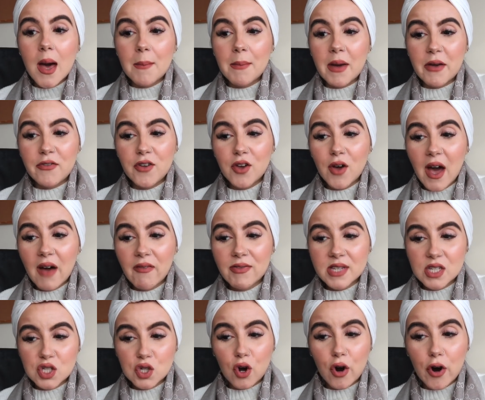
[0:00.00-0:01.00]
But if you have
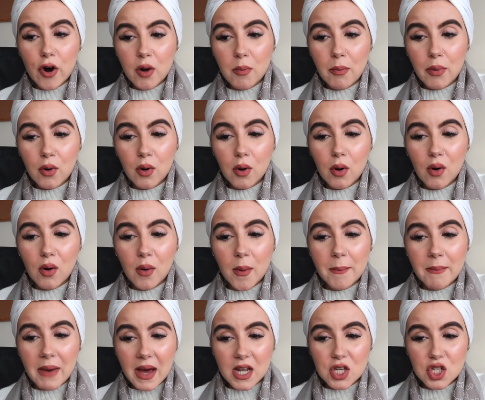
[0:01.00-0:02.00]
such a horrible
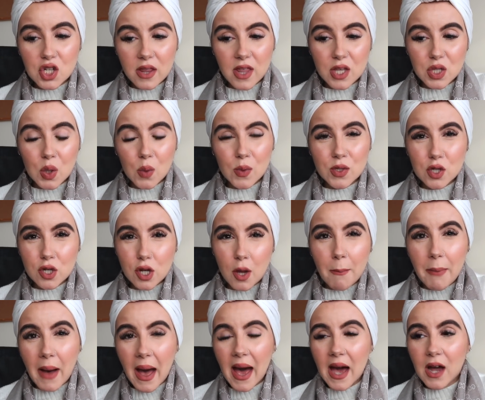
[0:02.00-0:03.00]
manager that's always on your
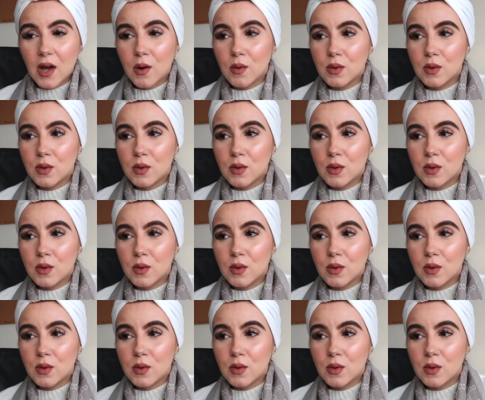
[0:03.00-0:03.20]
back,